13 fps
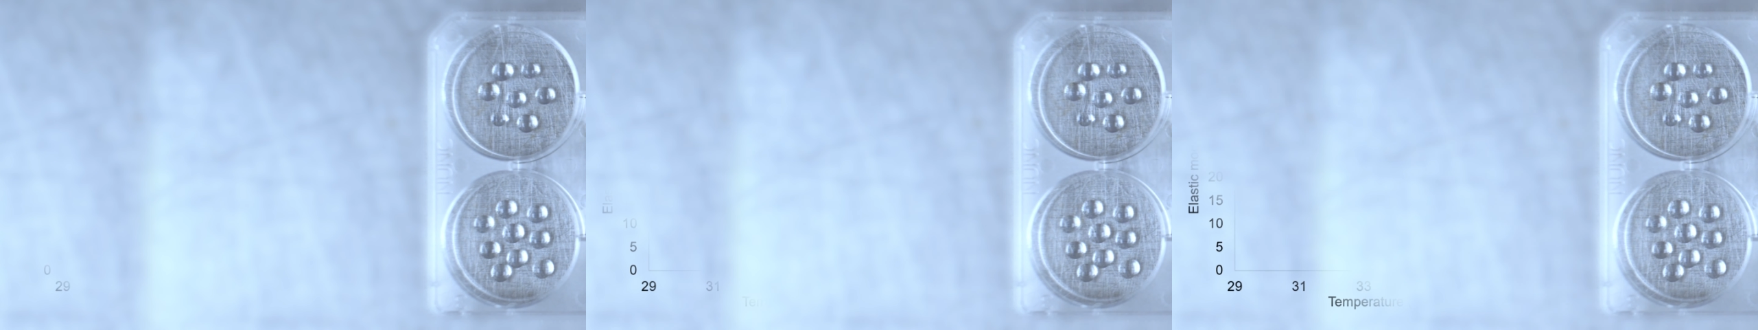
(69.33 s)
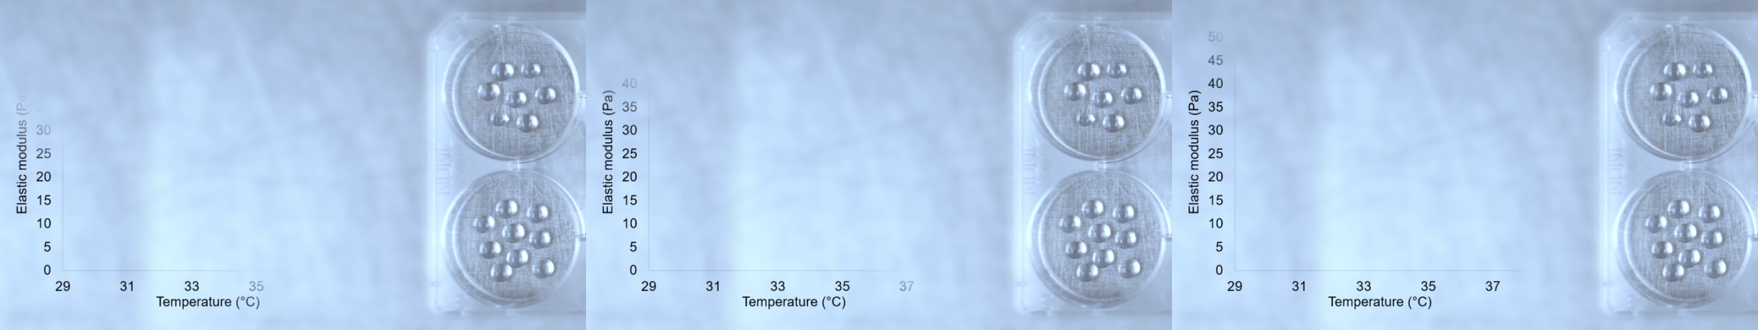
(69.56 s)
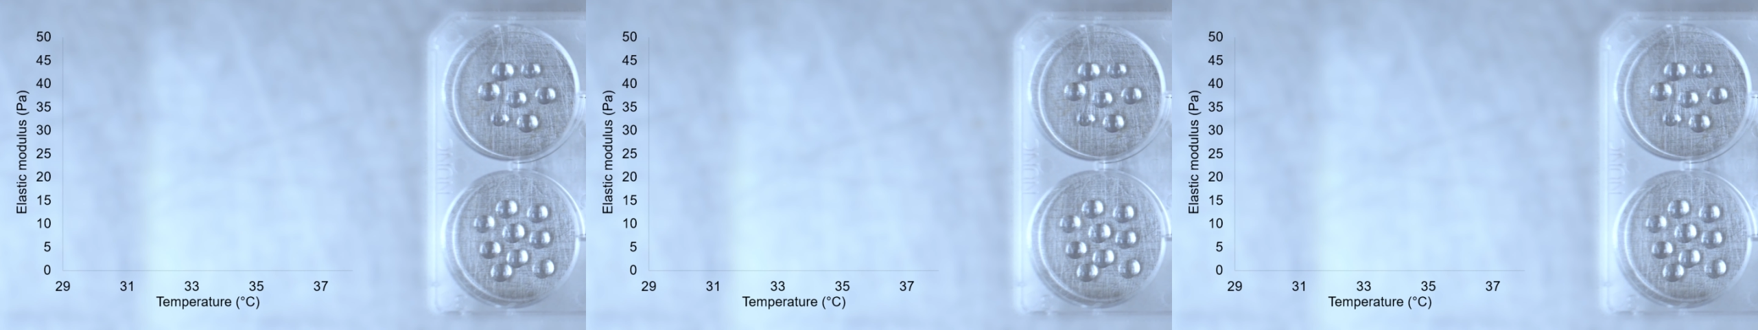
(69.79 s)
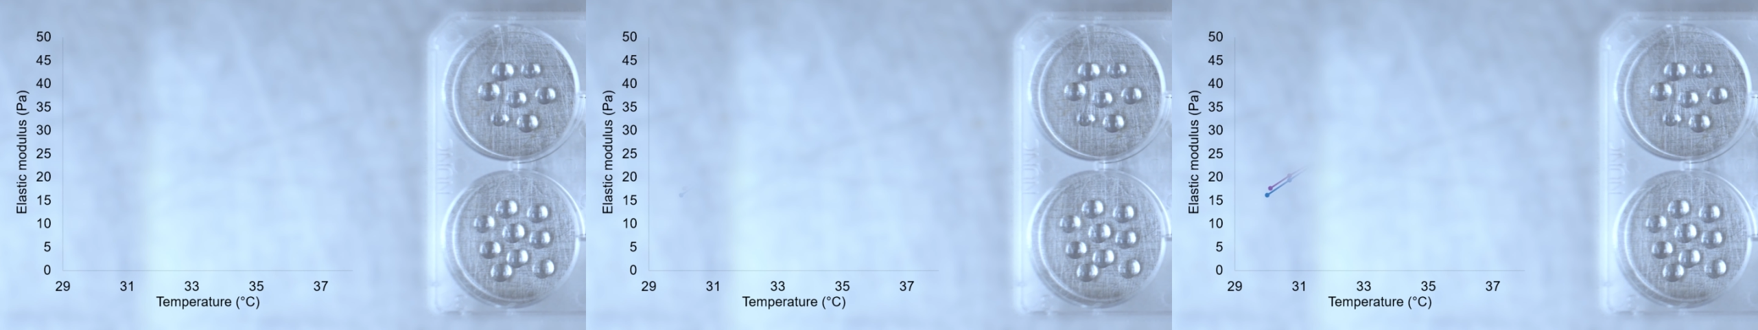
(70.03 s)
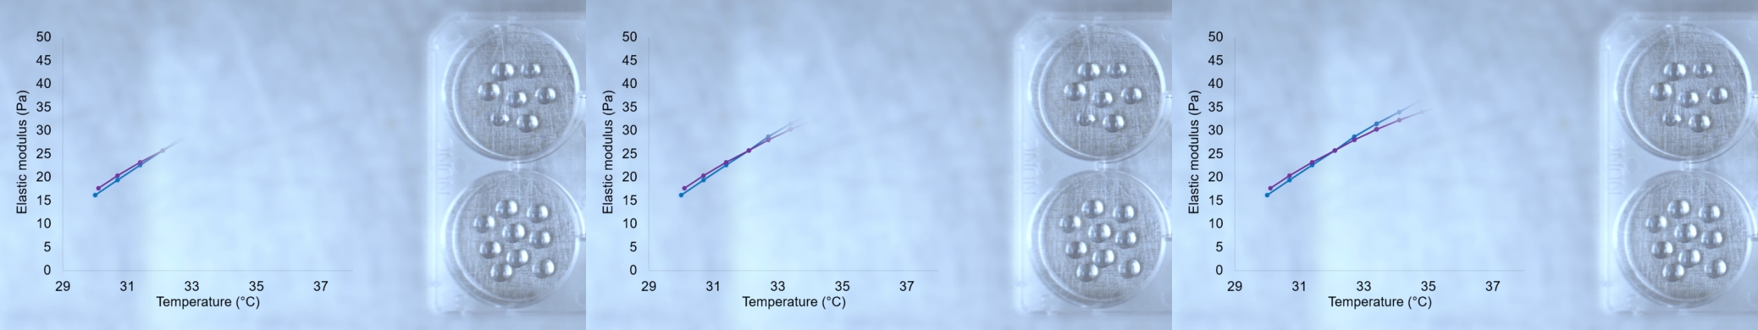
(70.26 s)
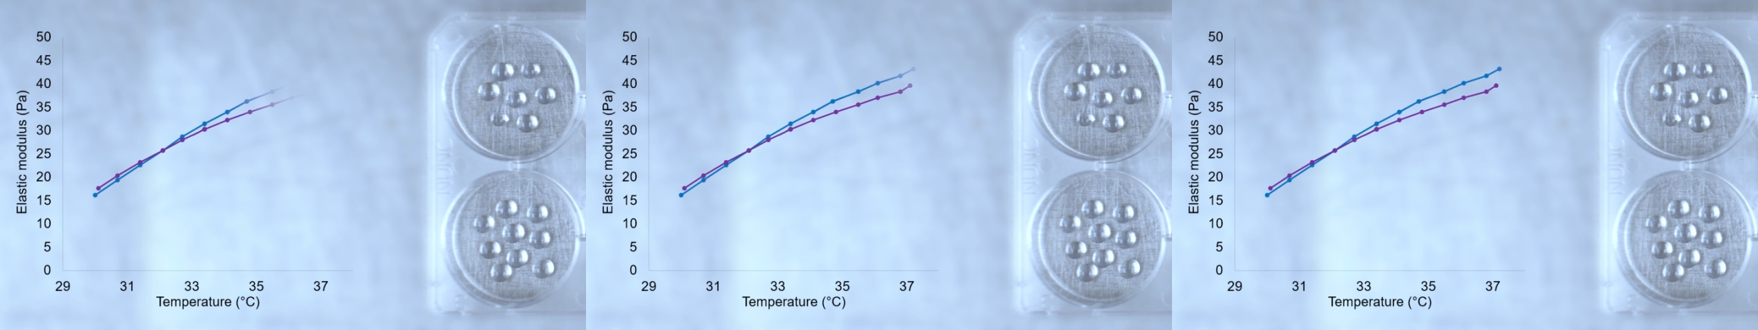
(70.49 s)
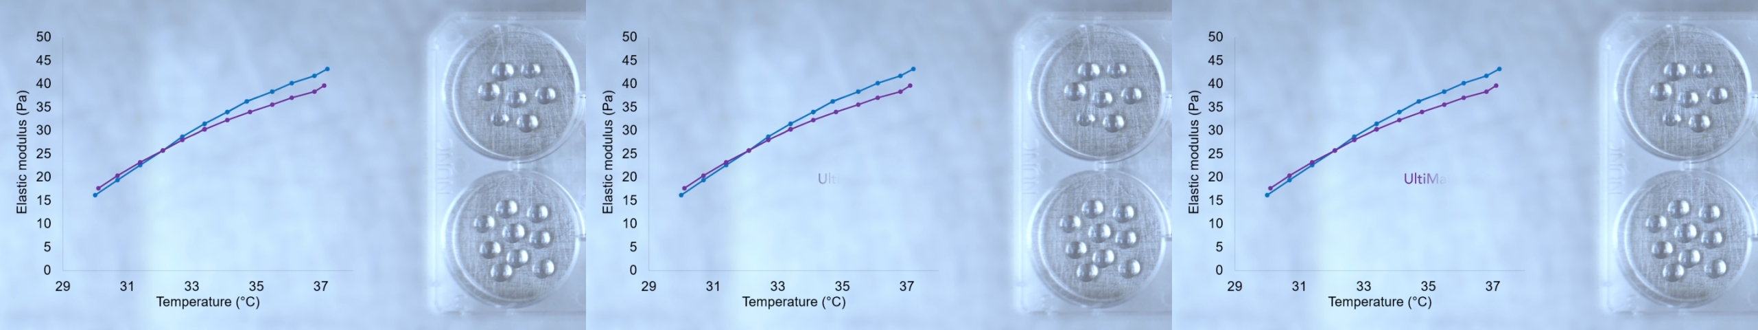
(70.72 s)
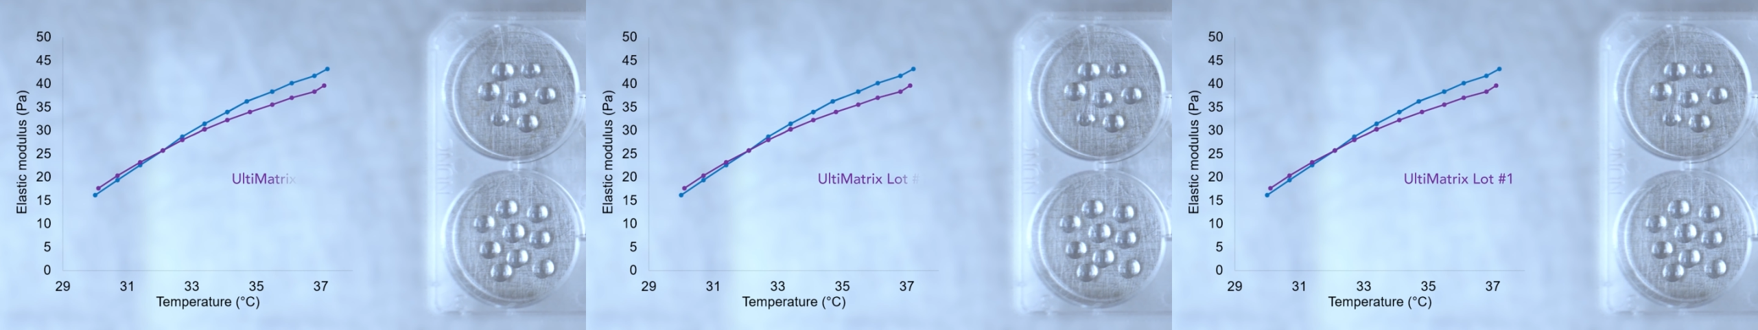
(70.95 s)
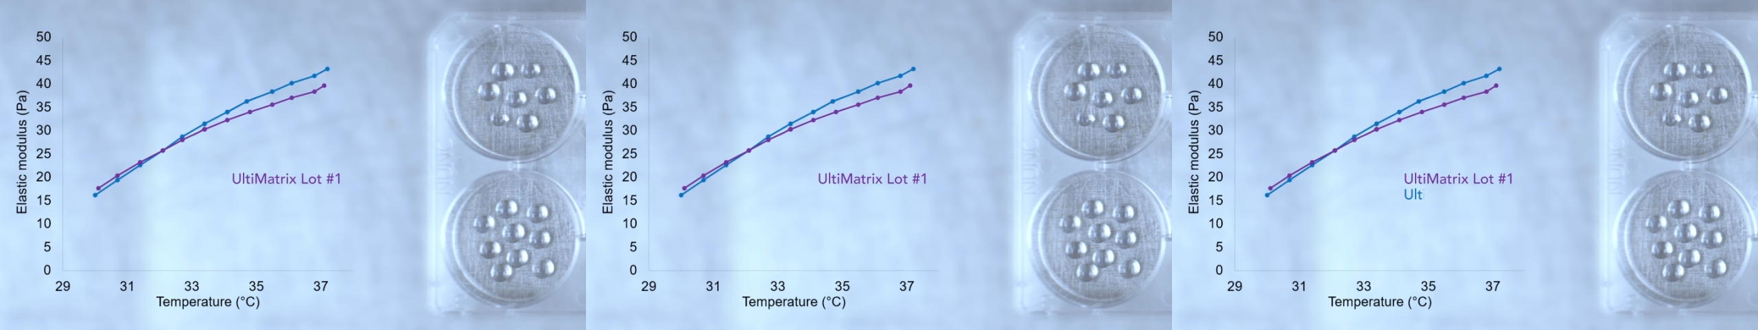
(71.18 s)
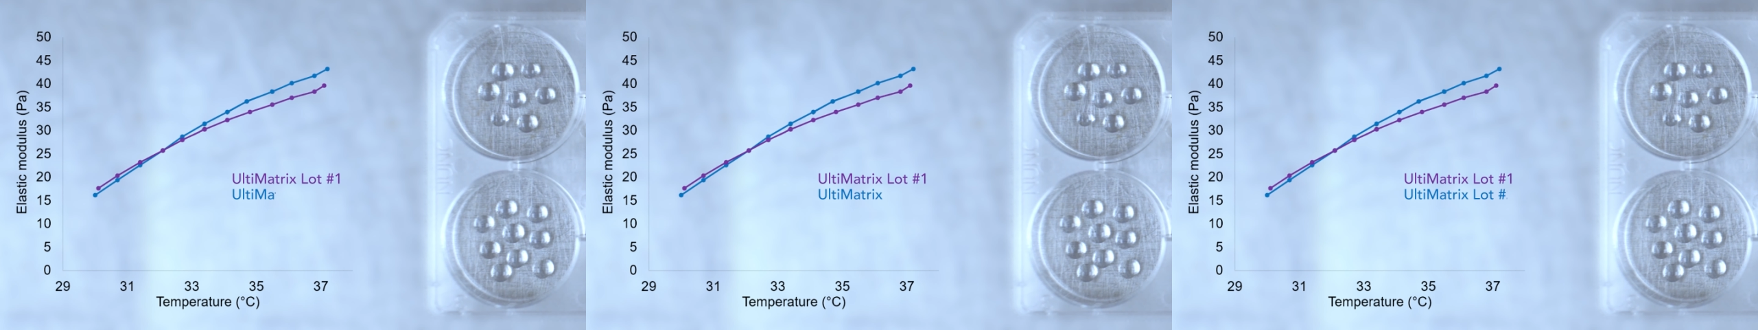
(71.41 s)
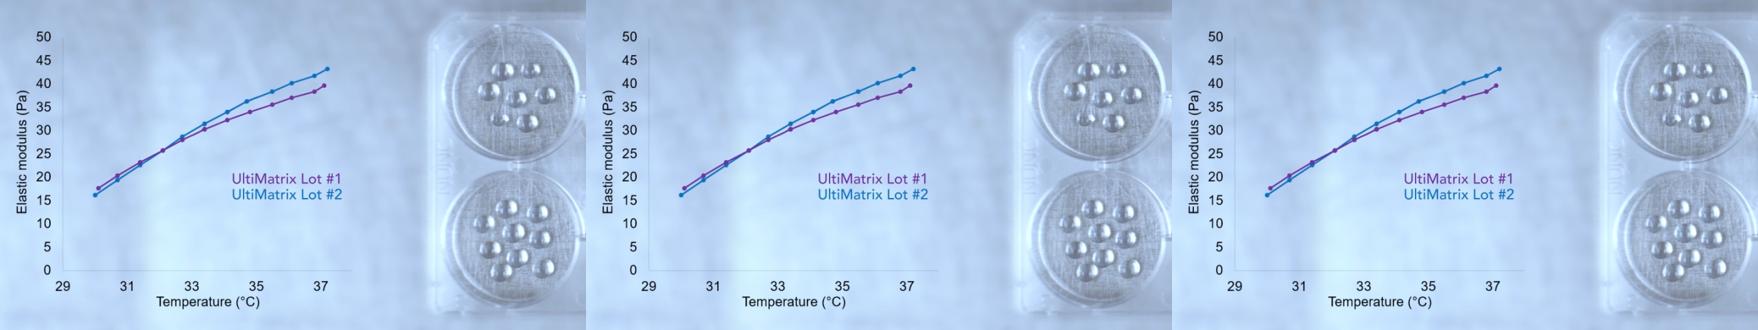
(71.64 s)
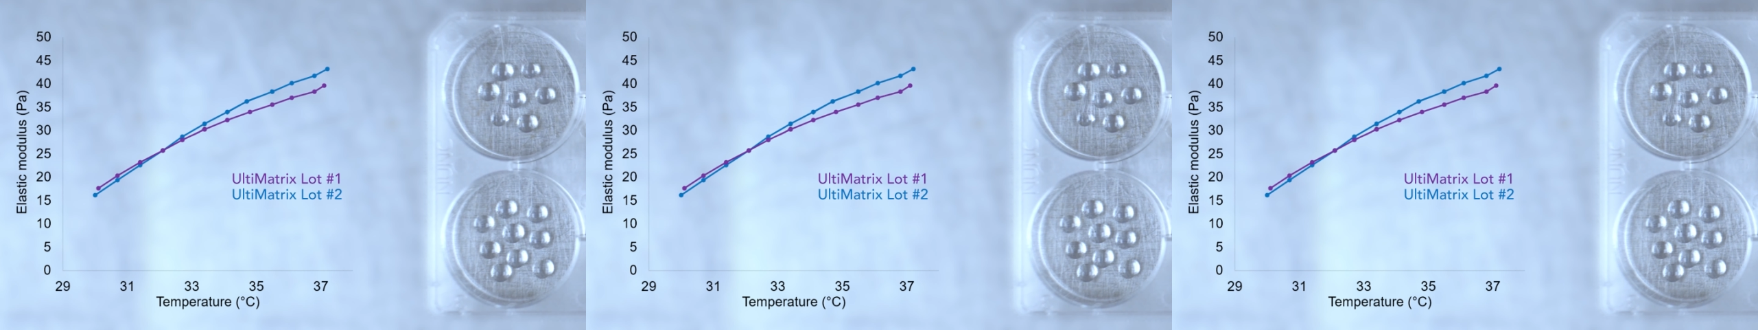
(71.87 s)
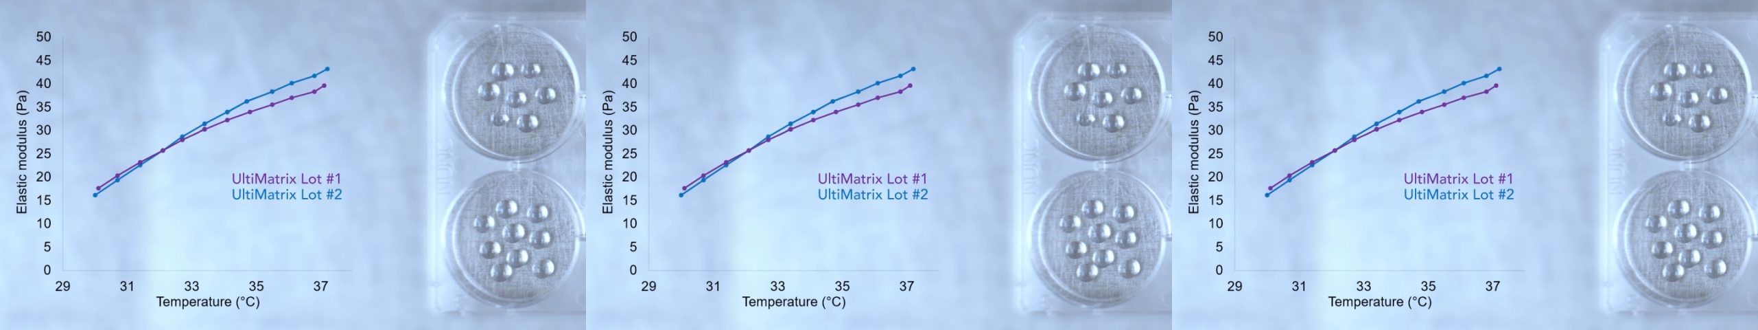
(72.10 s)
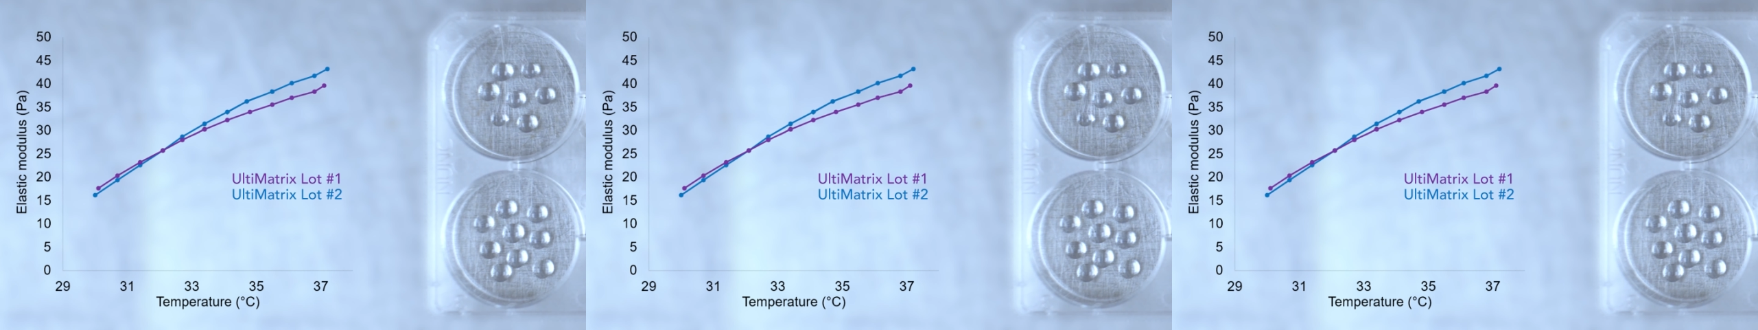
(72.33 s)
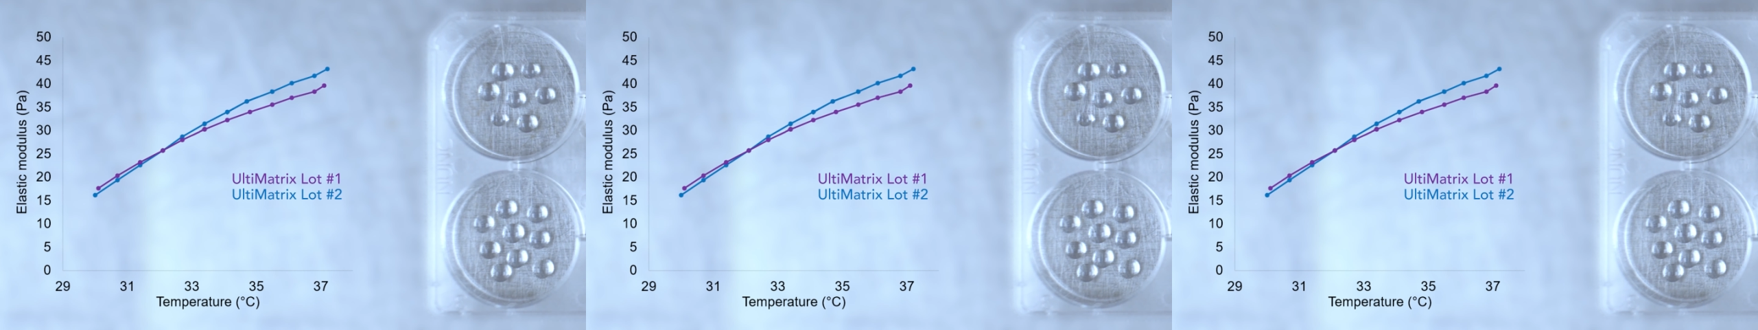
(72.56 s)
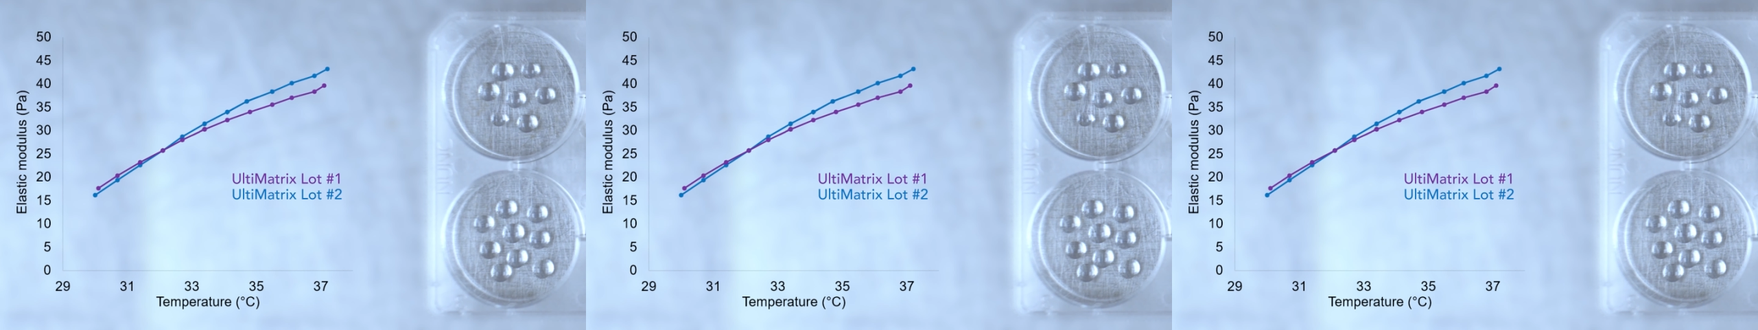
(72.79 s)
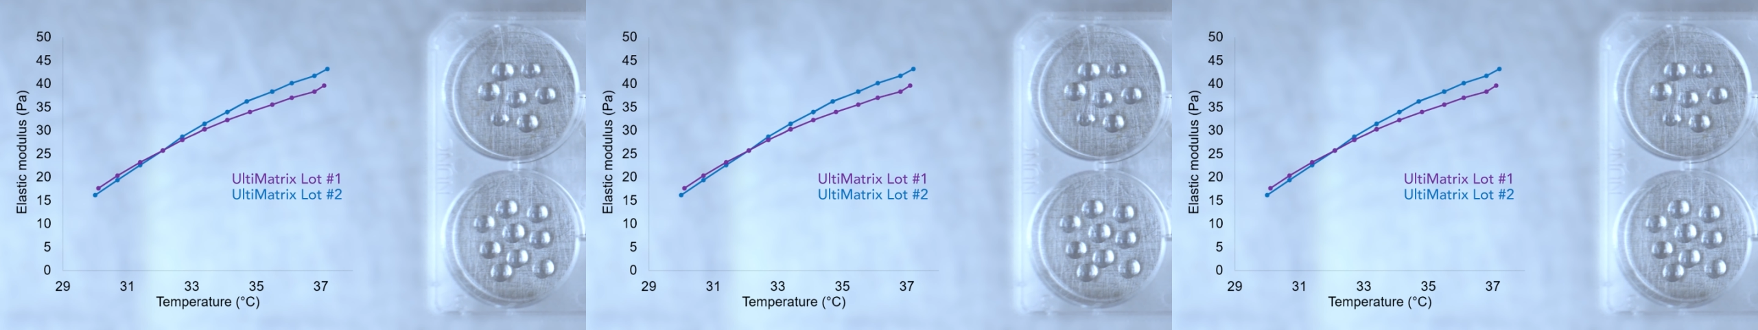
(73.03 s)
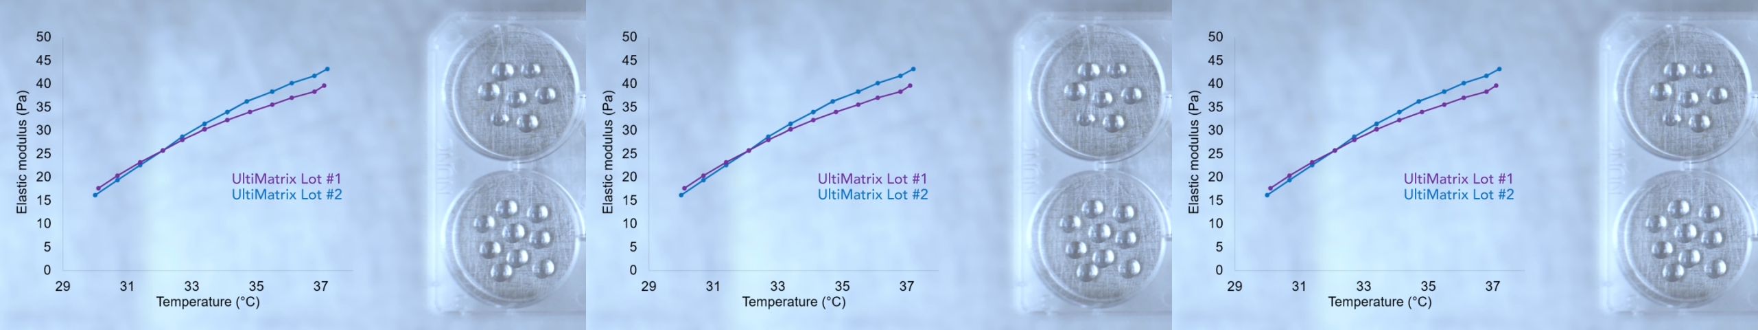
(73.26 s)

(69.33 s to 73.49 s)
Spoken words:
No face is visible, so there are no lips to read.